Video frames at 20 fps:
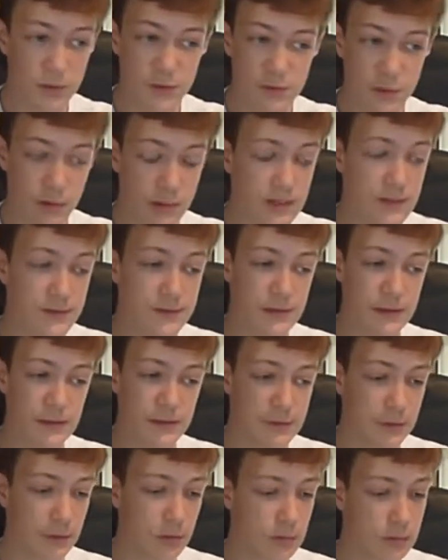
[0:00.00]
got heat
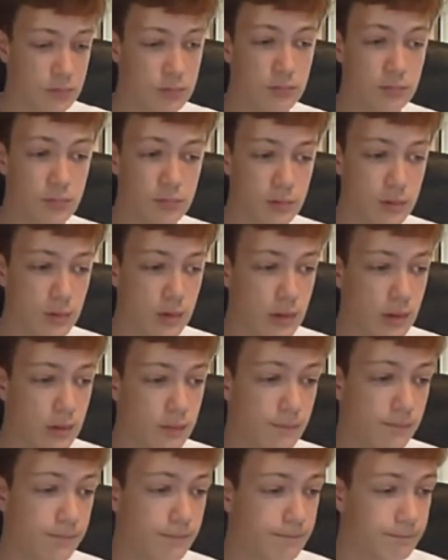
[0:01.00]
sinks and all,
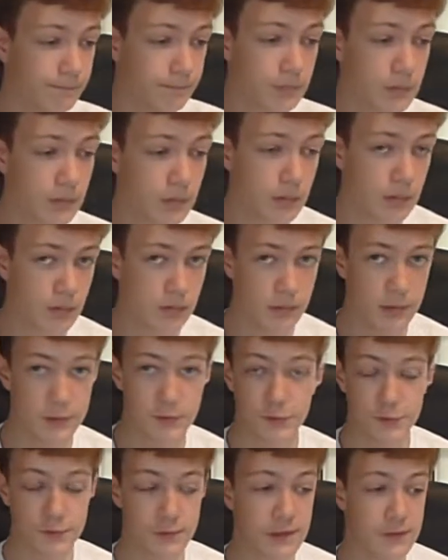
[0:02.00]
but it
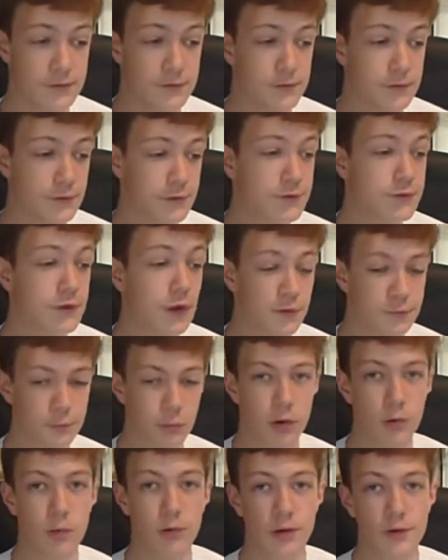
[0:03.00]
just does
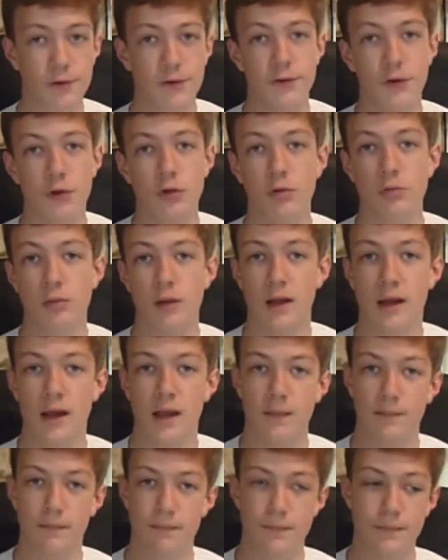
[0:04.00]
what I want it to do,
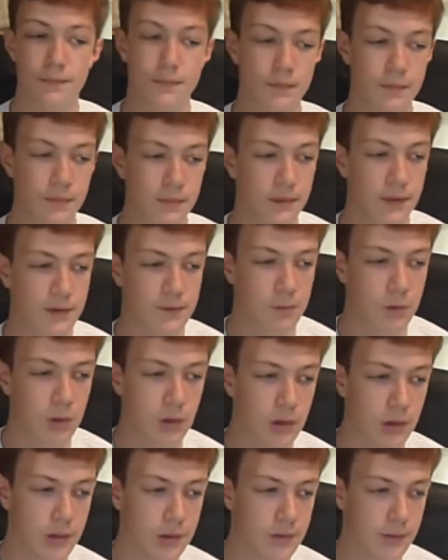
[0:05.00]
and that's what
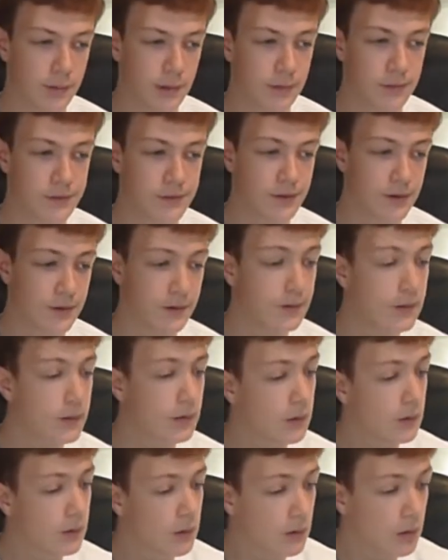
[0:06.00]
I like about it.
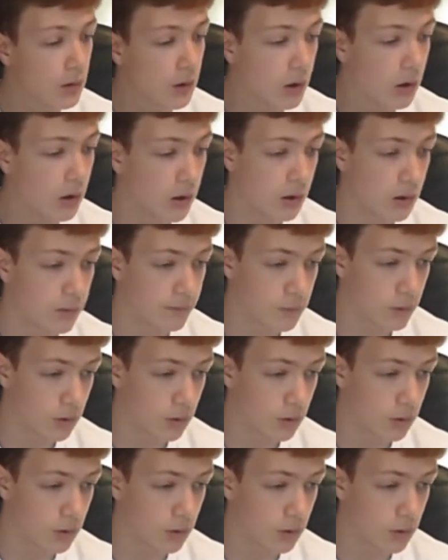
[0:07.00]
I've